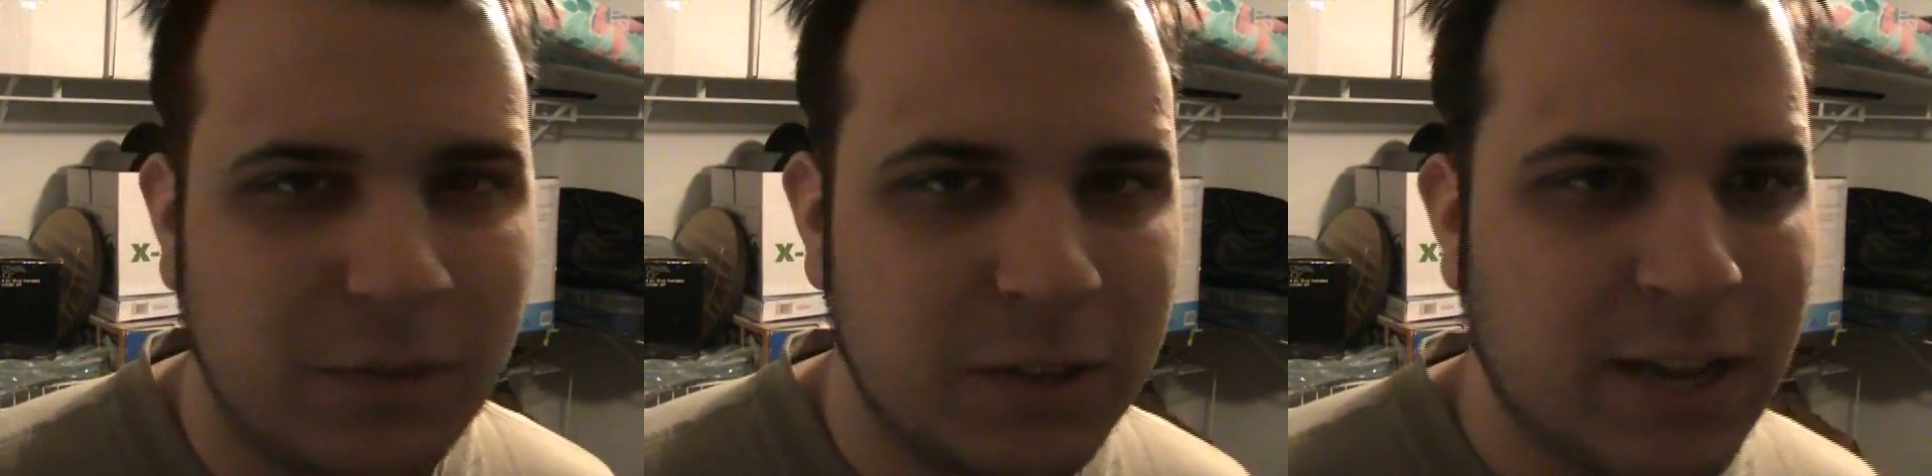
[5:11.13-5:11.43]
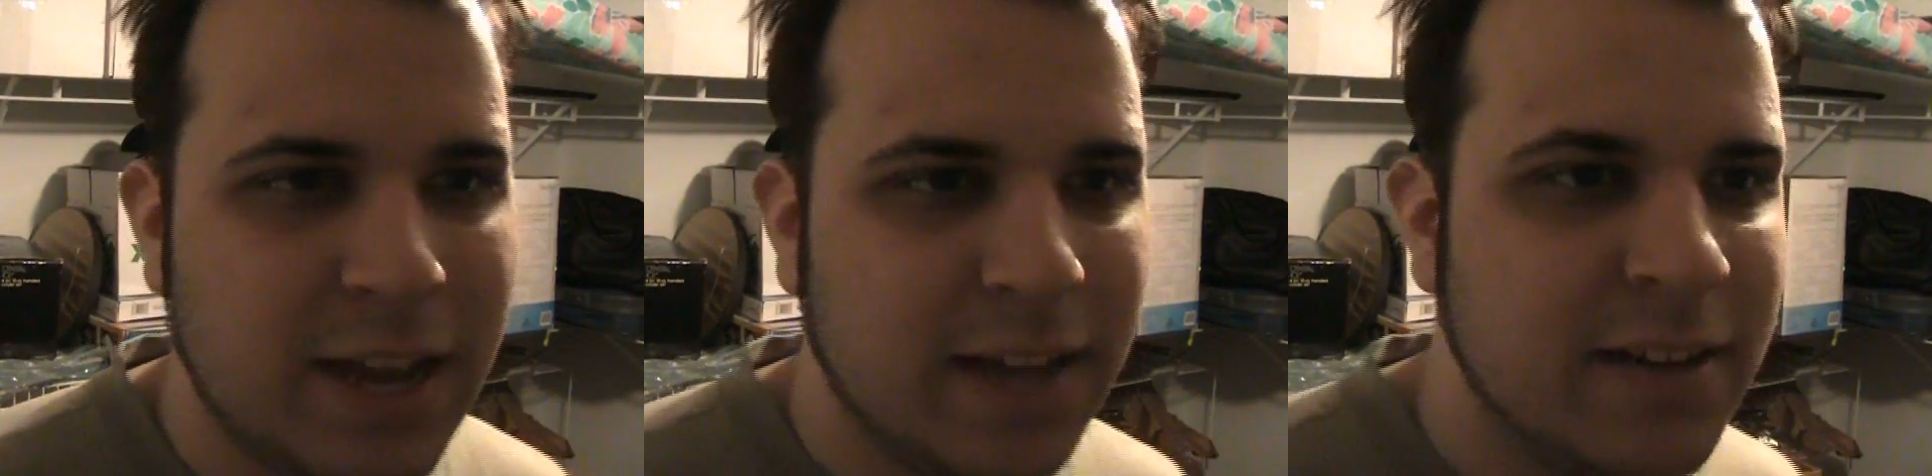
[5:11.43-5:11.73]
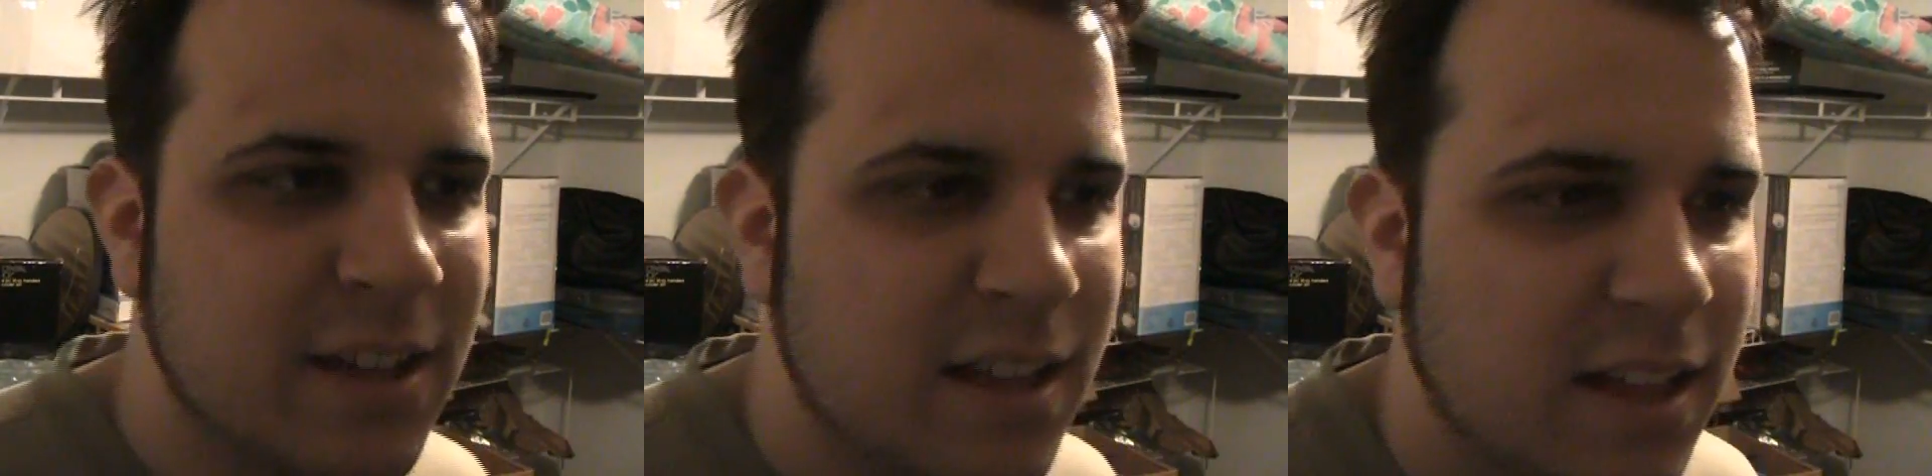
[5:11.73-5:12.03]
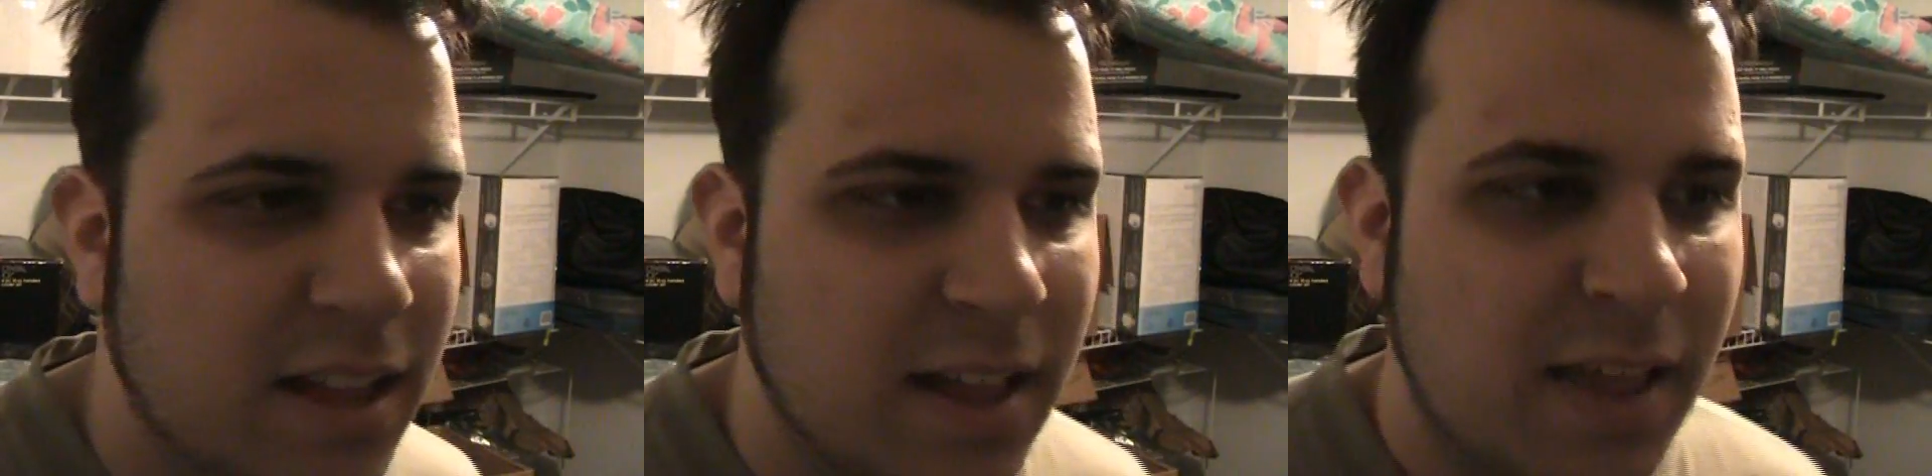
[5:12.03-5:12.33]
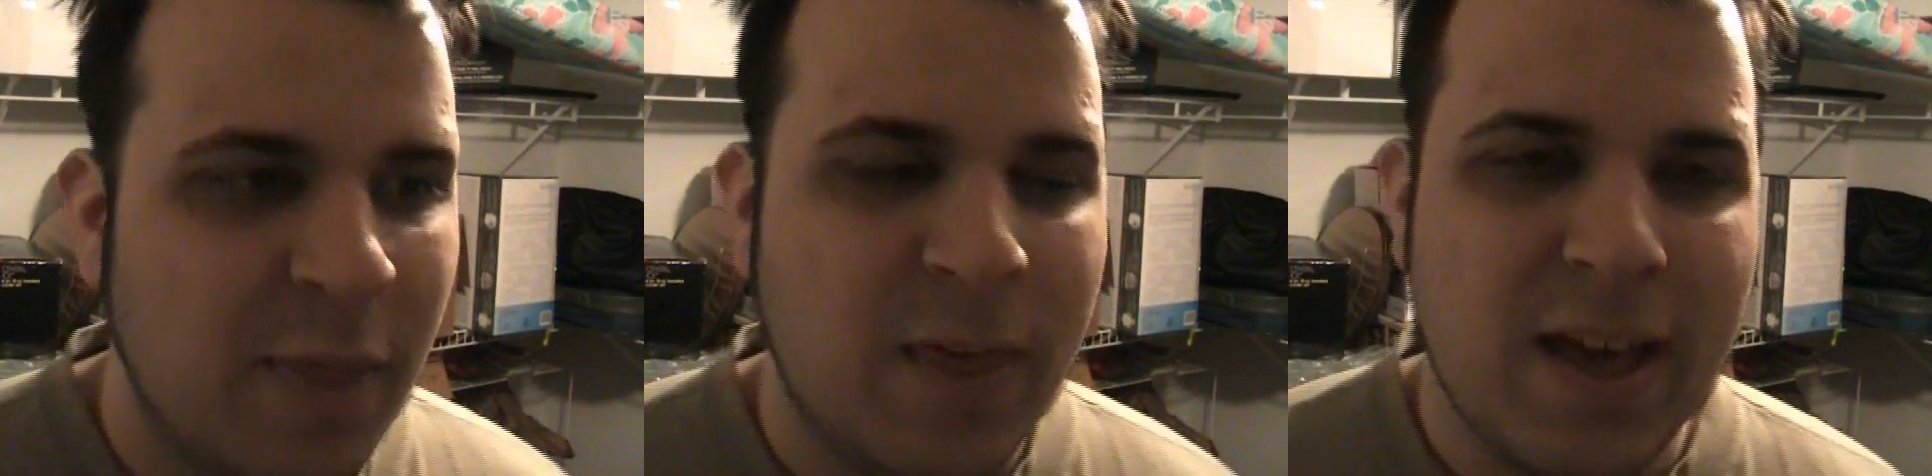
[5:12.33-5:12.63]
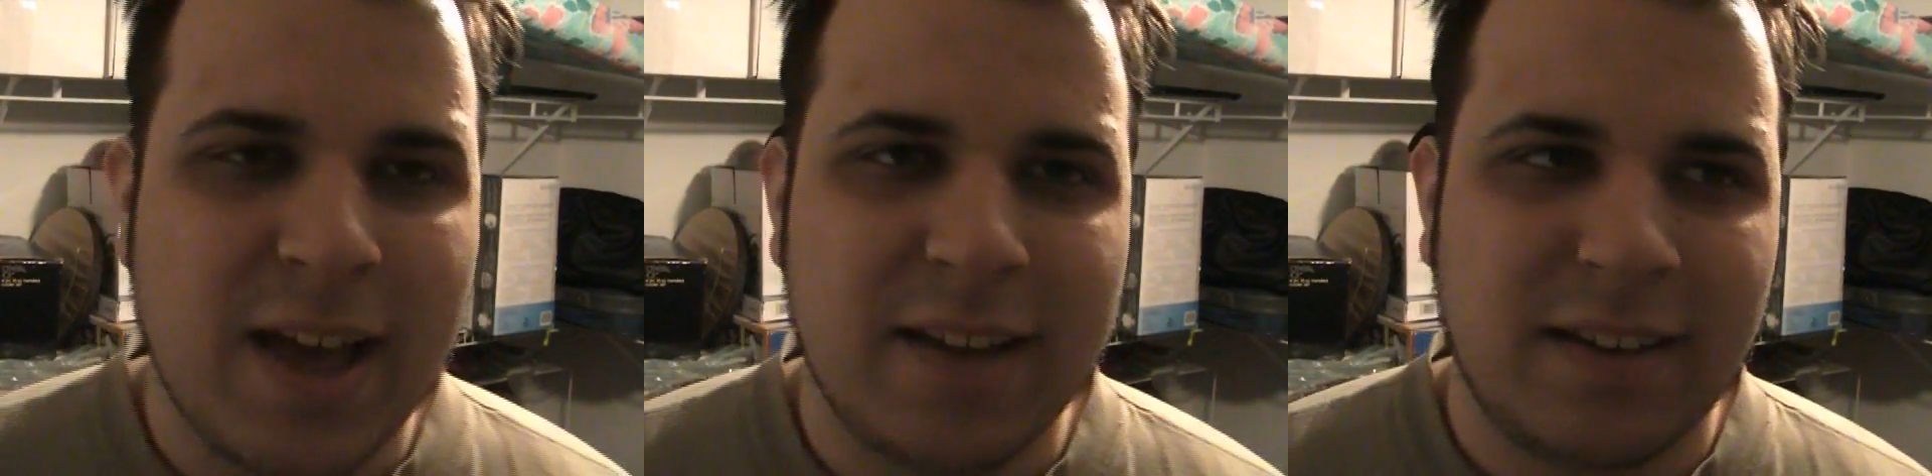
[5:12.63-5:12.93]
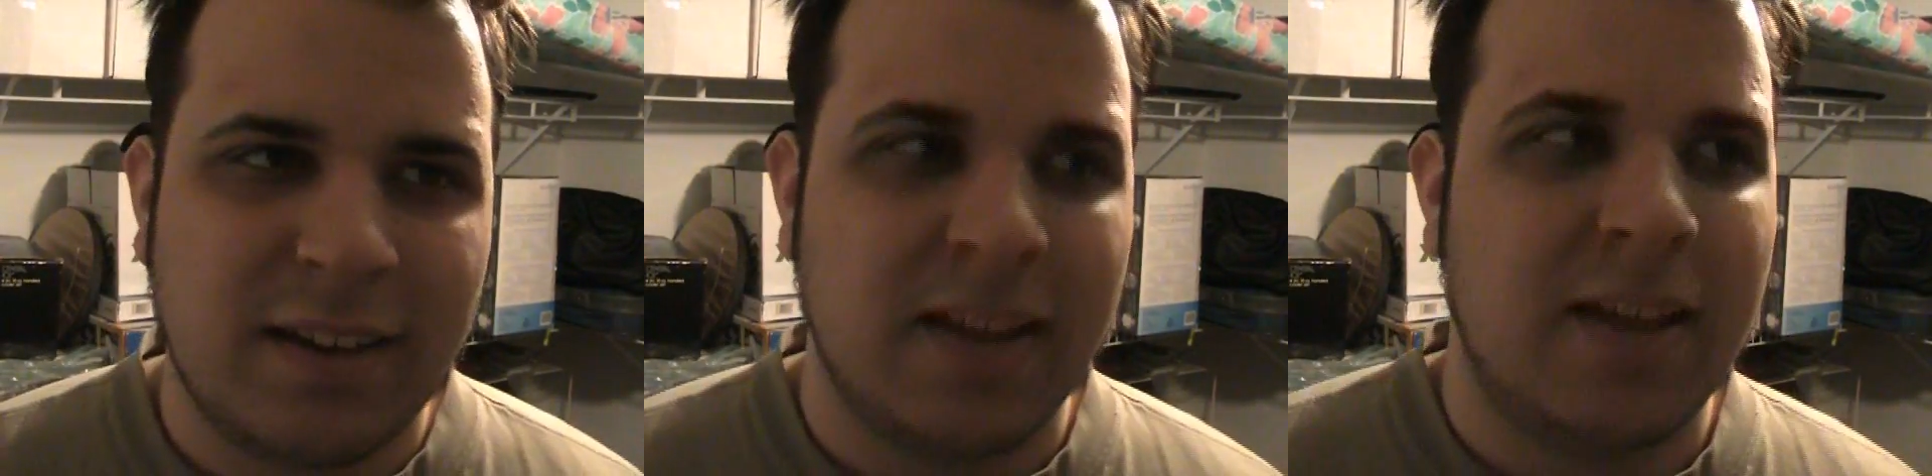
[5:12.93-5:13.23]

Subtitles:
firsthand, that